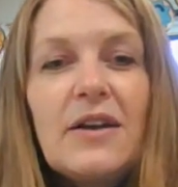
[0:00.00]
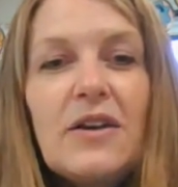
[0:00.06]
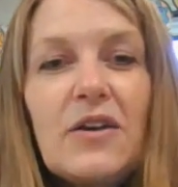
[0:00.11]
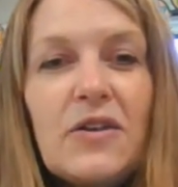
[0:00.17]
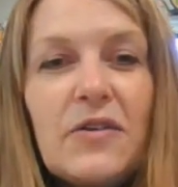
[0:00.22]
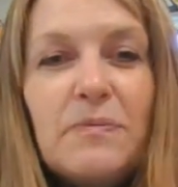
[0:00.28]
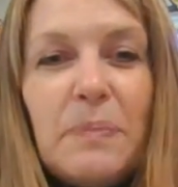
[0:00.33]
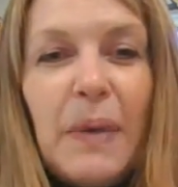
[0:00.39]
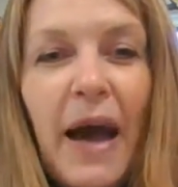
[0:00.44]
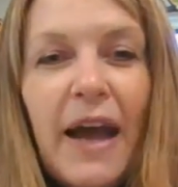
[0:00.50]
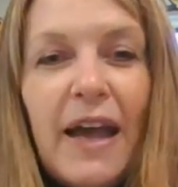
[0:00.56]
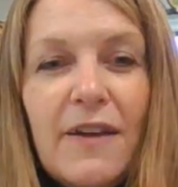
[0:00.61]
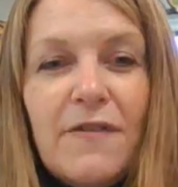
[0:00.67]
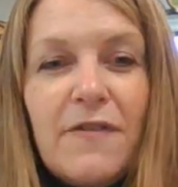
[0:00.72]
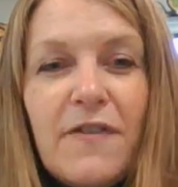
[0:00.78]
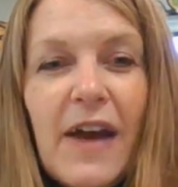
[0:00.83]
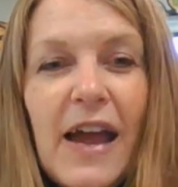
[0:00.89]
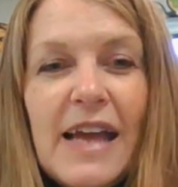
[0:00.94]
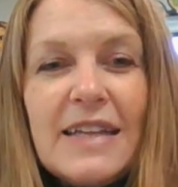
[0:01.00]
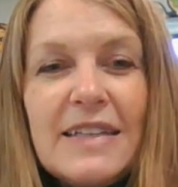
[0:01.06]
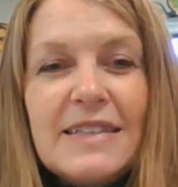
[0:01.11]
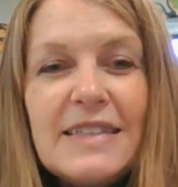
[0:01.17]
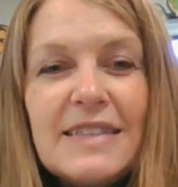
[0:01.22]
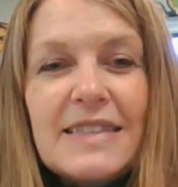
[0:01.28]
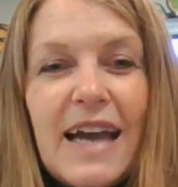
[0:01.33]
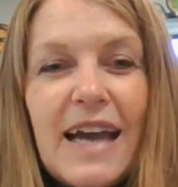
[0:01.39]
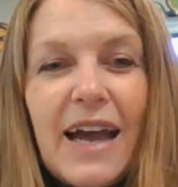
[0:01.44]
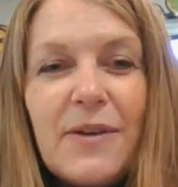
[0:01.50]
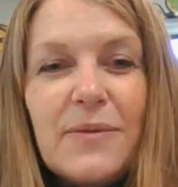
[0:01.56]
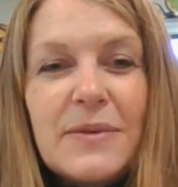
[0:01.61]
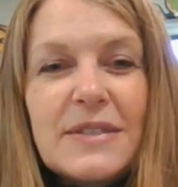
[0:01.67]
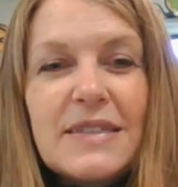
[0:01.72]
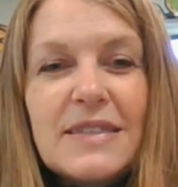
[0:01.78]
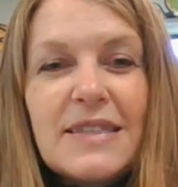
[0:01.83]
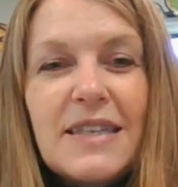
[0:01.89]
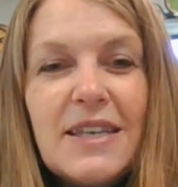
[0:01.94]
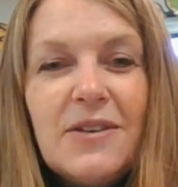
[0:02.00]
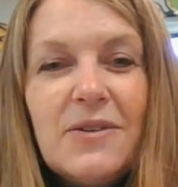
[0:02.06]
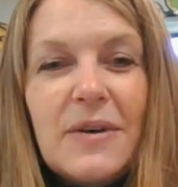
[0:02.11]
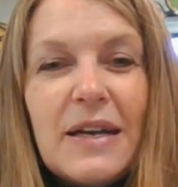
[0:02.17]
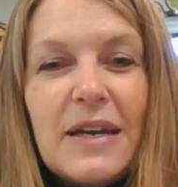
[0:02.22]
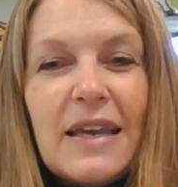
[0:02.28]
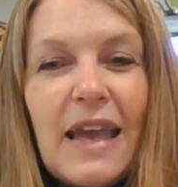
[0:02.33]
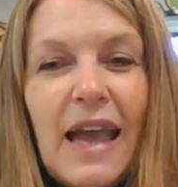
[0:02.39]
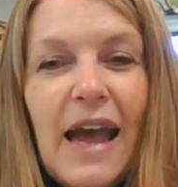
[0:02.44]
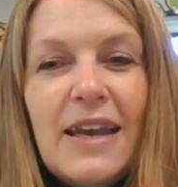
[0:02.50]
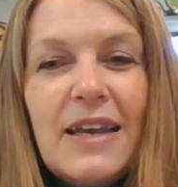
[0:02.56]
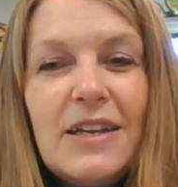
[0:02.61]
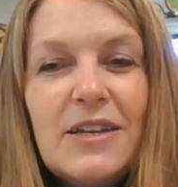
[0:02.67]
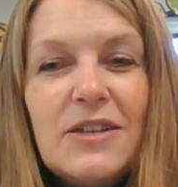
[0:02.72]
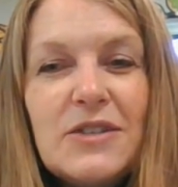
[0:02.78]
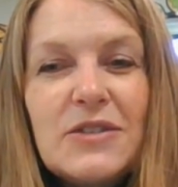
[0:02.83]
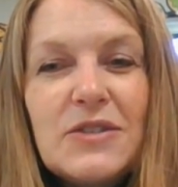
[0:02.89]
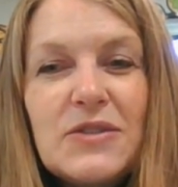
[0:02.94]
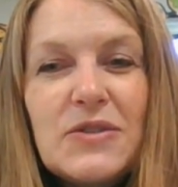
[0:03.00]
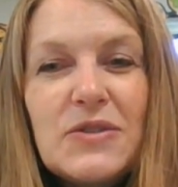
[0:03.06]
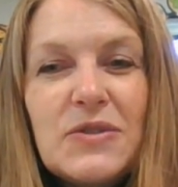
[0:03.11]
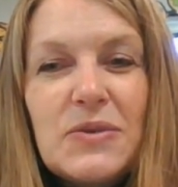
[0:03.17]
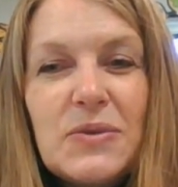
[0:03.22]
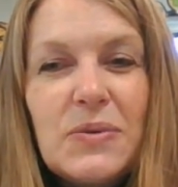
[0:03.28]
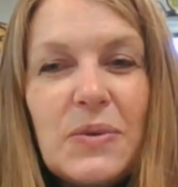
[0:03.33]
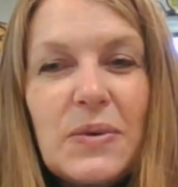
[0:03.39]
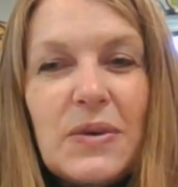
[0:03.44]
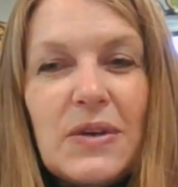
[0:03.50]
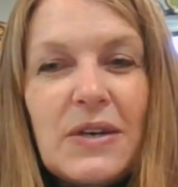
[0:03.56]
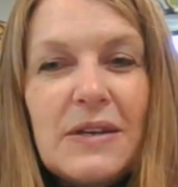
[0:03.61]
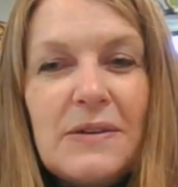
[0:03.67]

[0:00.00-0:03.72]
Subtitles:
Goodbye, friends. I will see you again soon.